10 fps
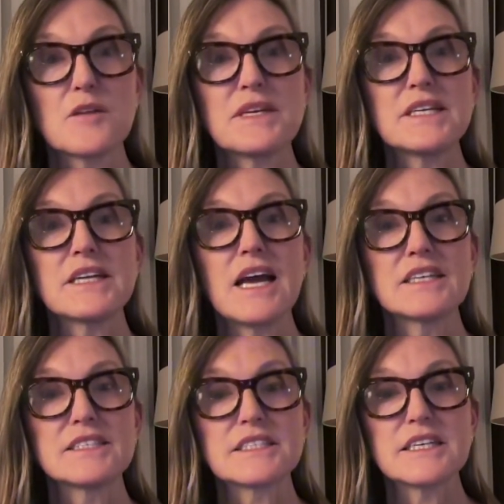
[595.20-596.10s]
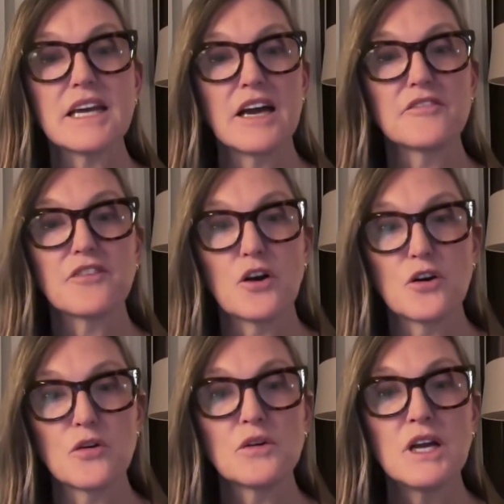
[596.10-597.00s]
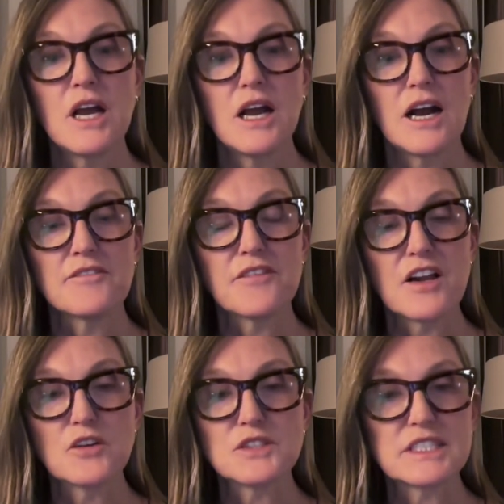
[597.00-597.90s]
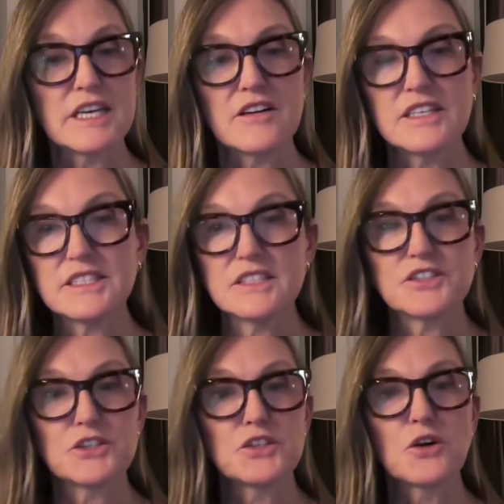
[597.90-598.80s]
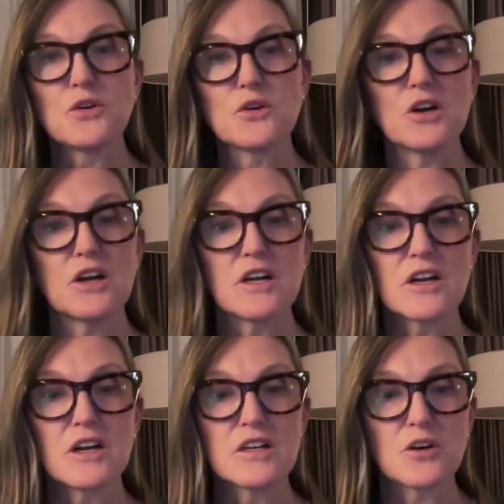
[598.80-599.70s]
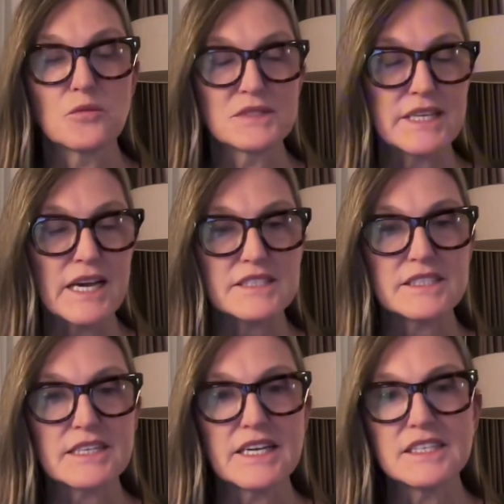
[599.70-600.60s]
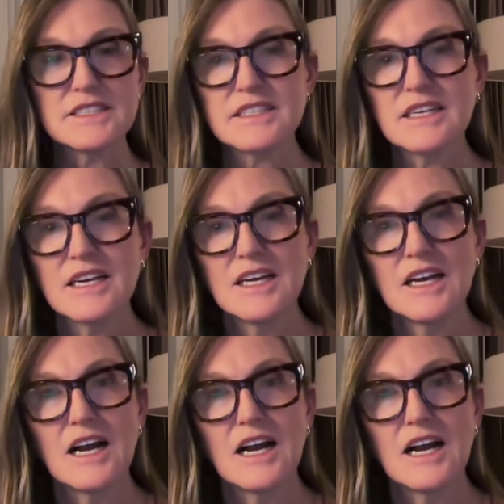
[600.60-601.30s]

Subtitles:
come in as CFO. I've followed Sarah since her Goldman Sachs days,